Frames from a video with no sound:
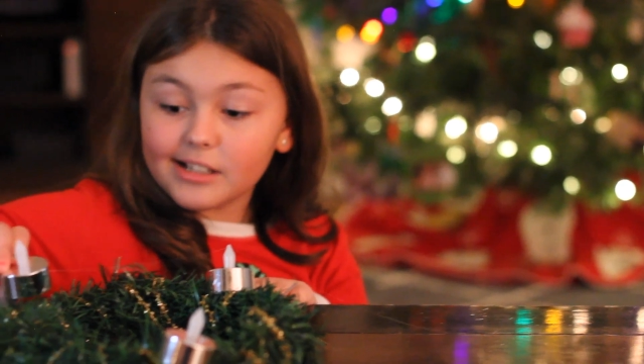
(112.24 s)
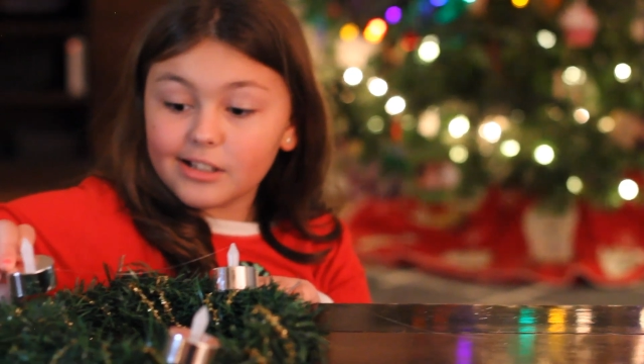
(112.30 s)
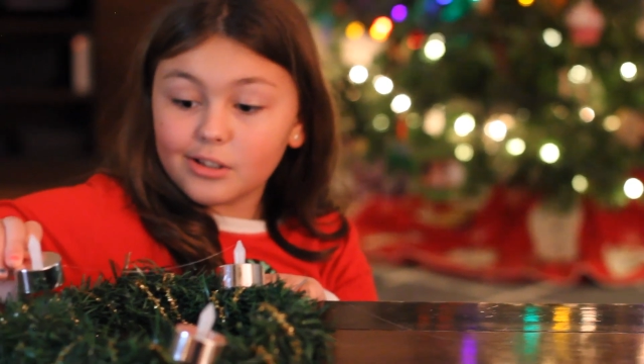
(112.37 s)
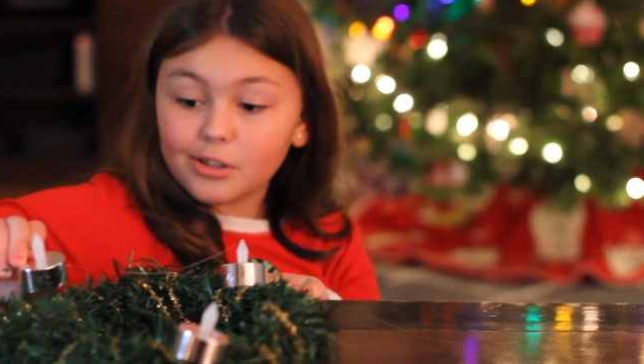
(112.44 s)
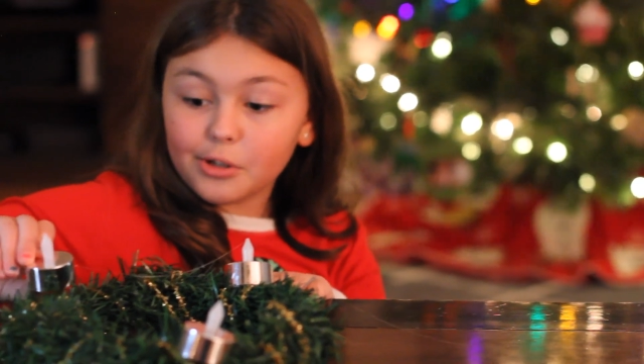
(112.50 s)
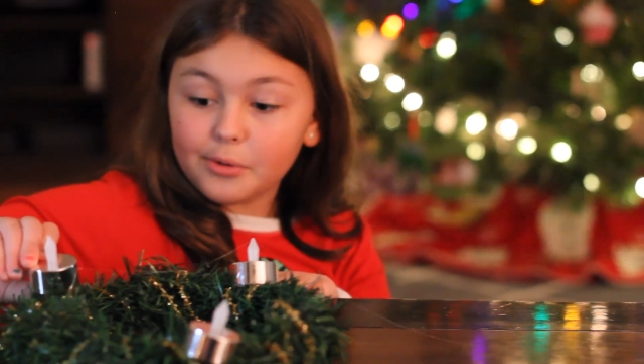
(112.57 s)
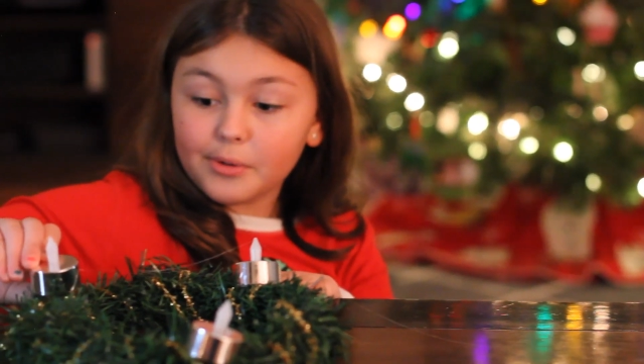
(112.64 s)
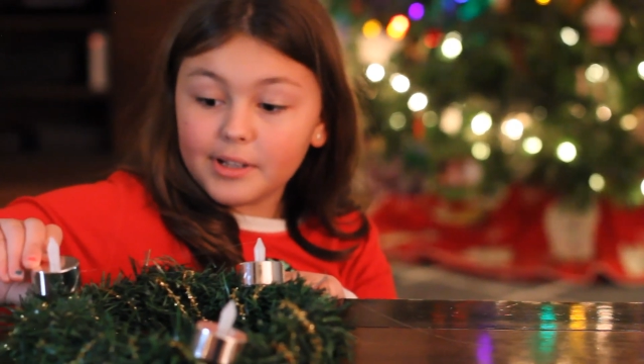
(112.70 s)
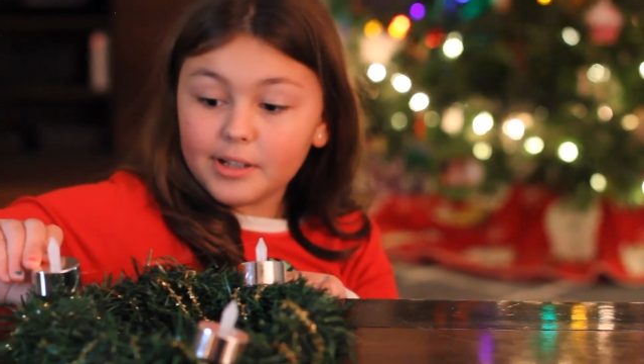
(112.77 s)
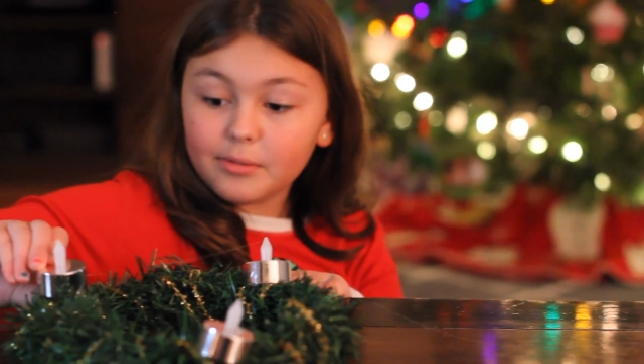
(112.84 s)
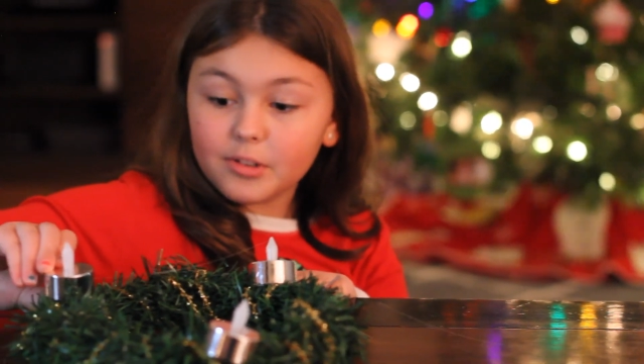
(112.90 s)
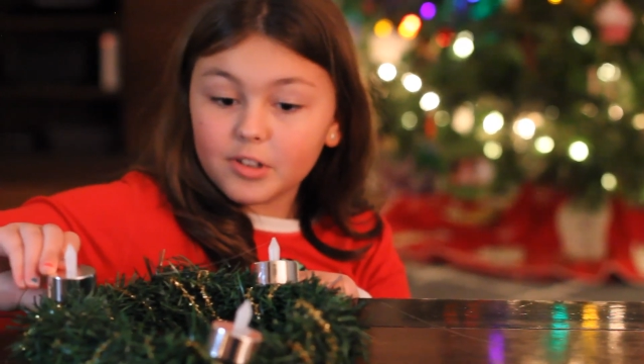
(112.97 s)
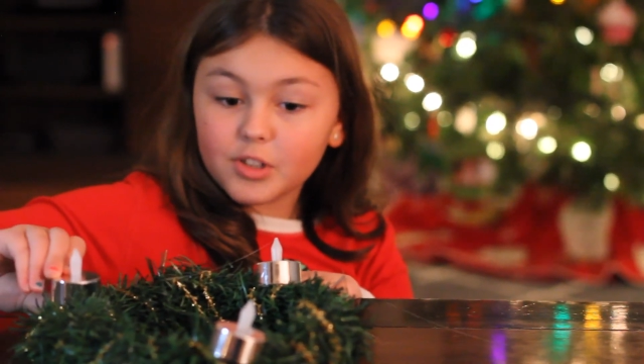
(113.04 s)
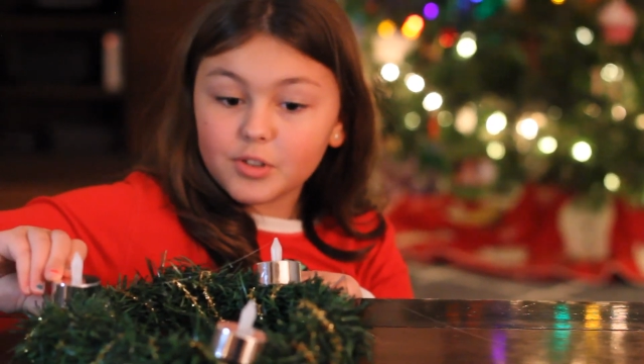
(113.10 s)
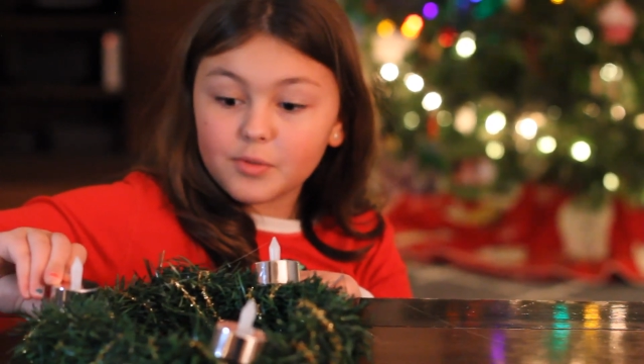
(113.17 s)
glue it,
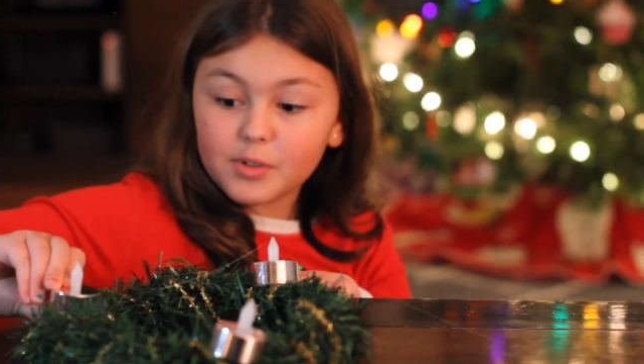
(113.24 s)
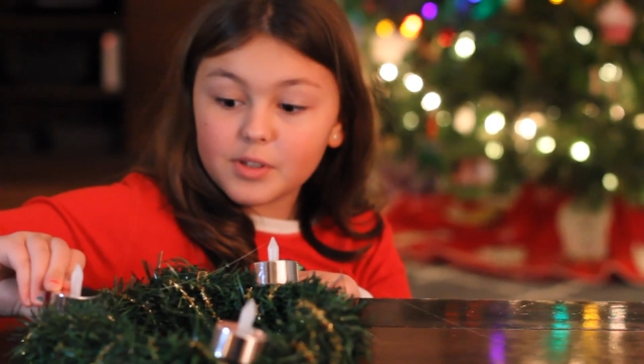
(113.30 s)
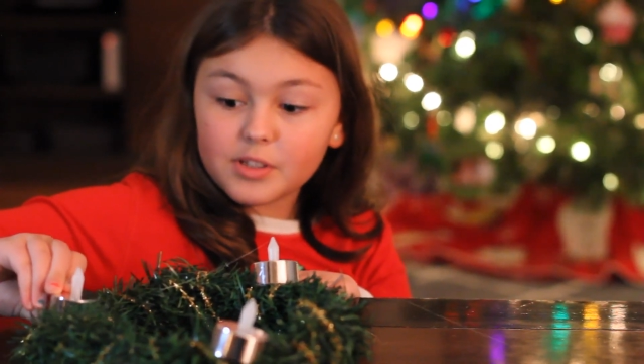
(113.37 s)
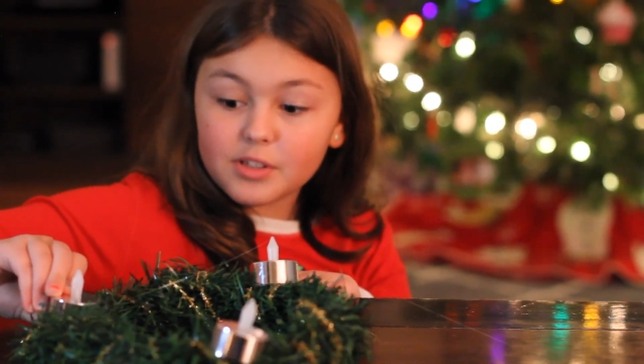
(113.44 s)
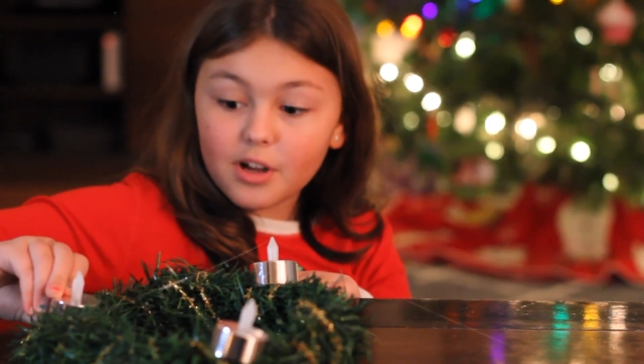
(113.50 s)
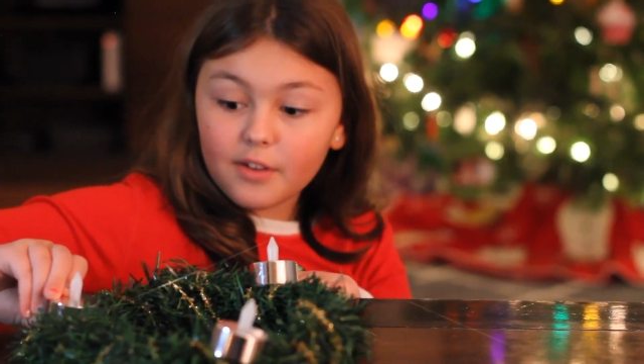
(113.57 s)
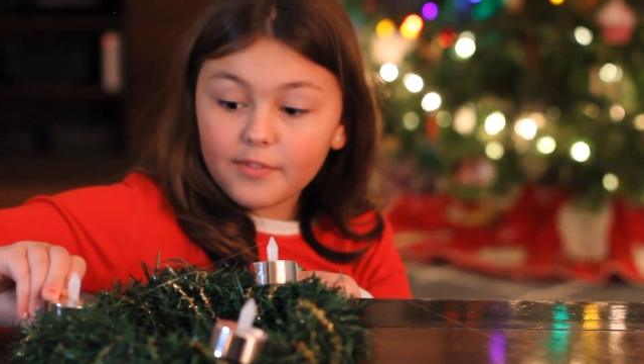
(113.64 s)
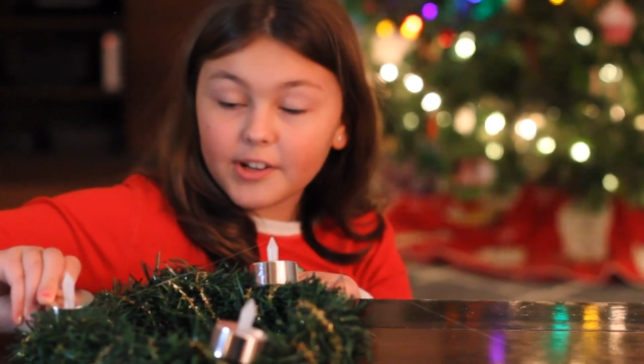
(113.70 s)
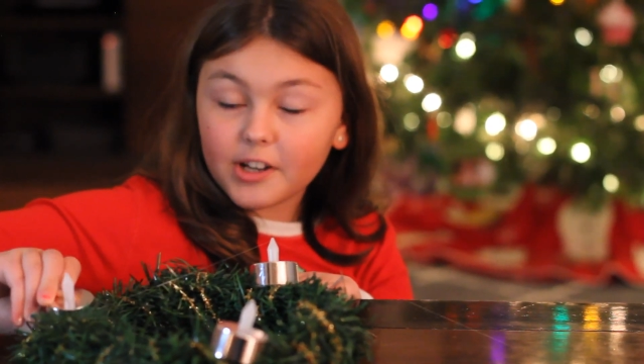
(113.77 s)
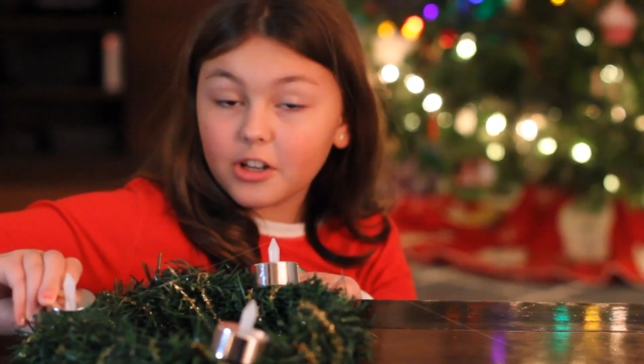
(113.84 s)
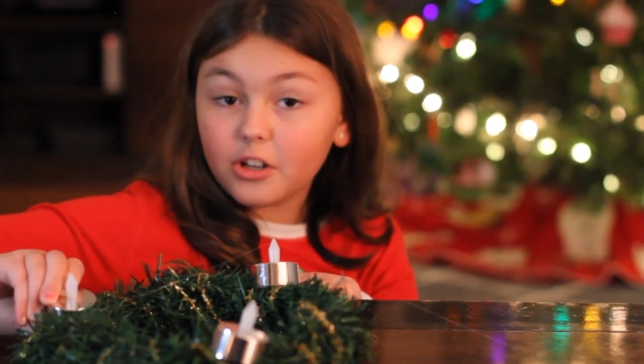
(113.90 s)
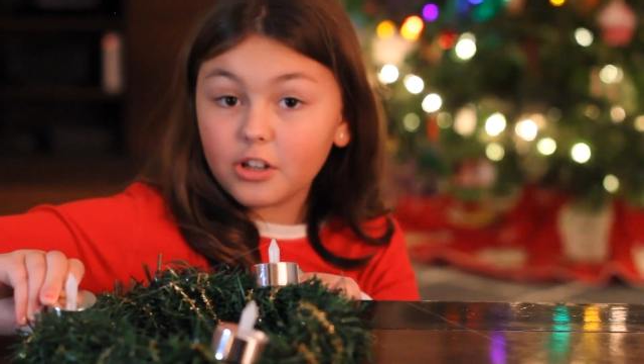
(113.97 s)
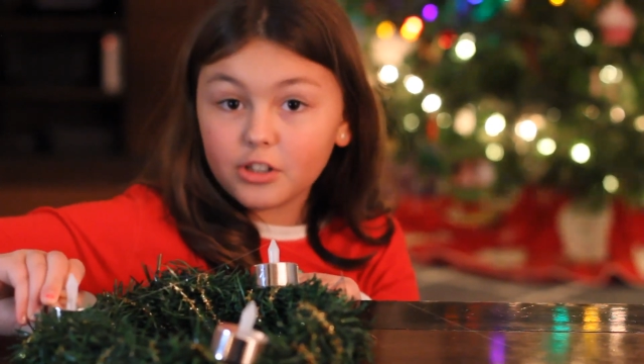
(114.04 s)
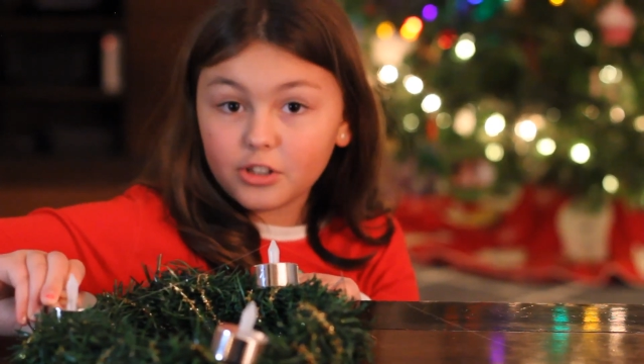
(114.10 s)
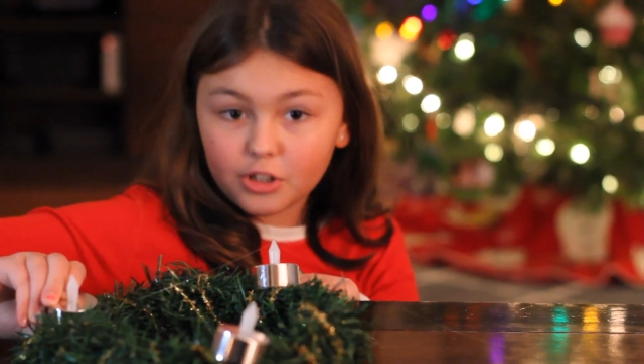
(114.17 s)
which was not very
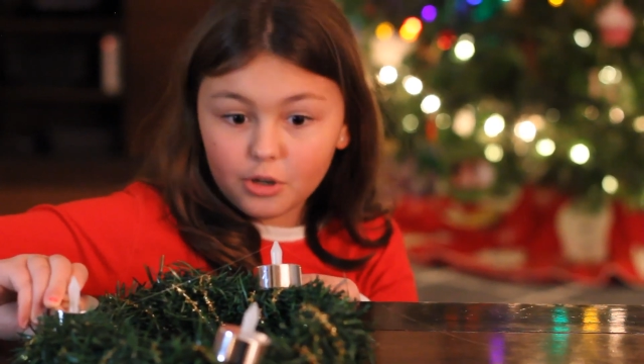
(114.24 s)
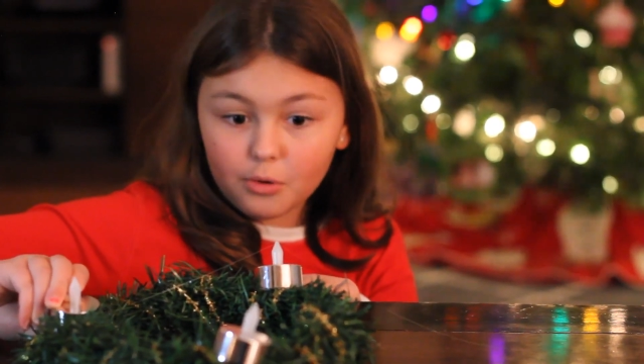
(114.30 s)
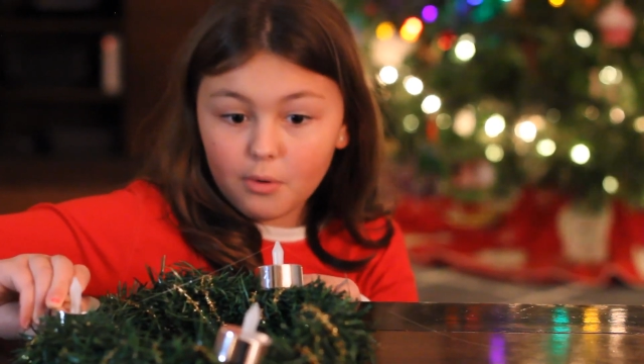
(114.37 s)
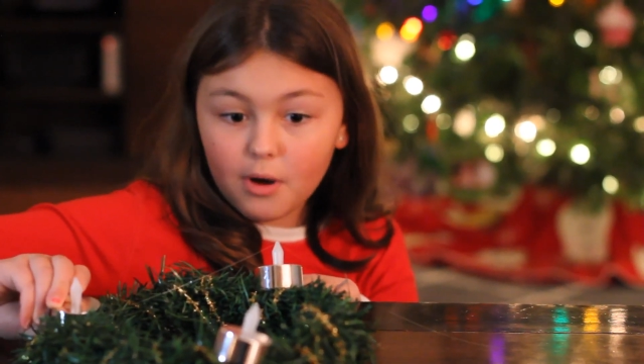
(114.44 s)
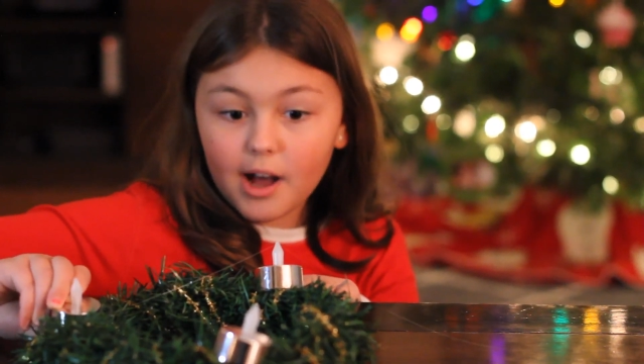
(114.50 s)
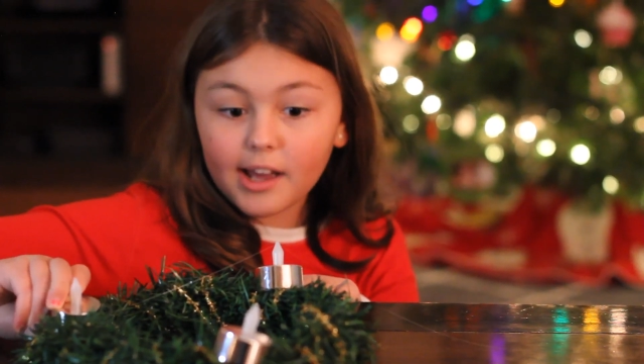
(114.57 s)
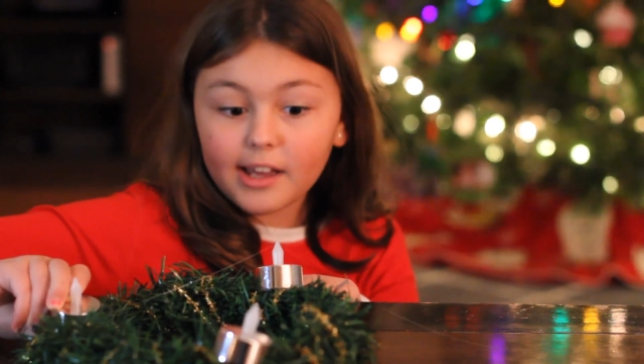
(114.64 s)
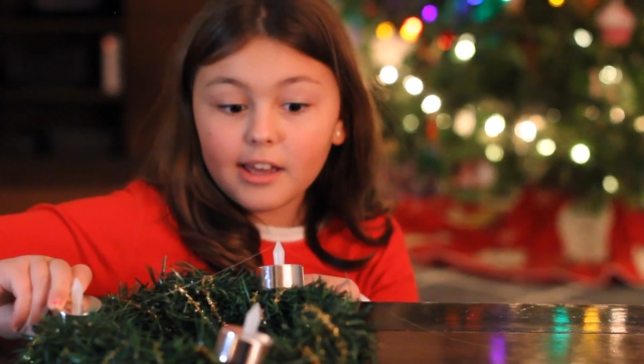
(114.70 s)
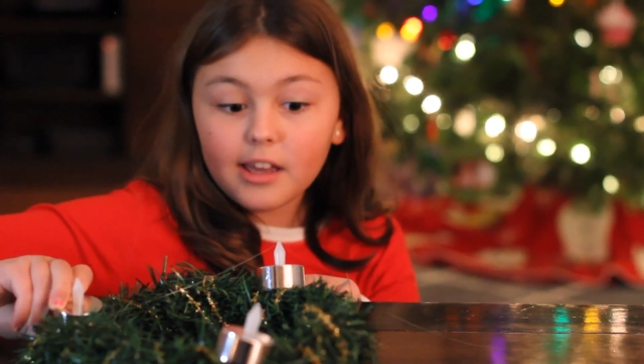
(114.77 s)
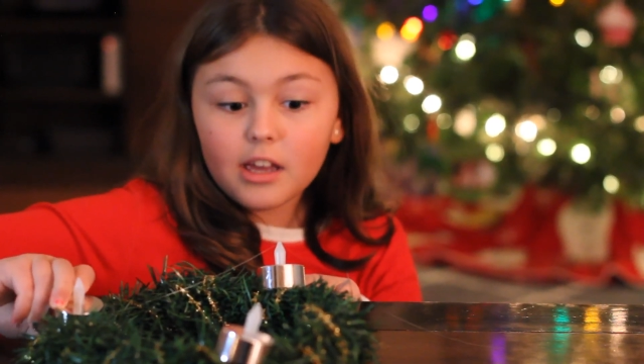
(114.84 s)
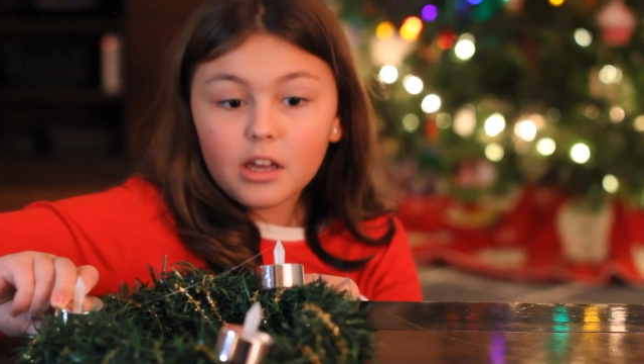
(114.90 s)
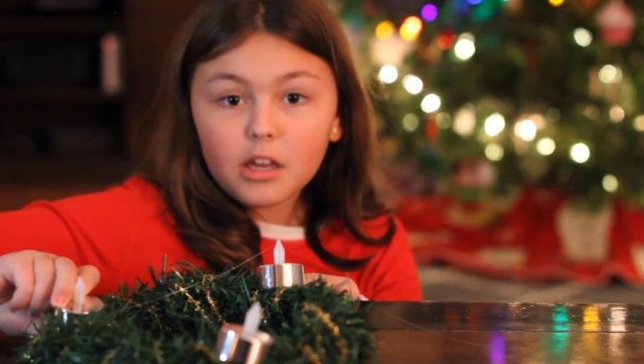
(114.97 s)
good. You know why?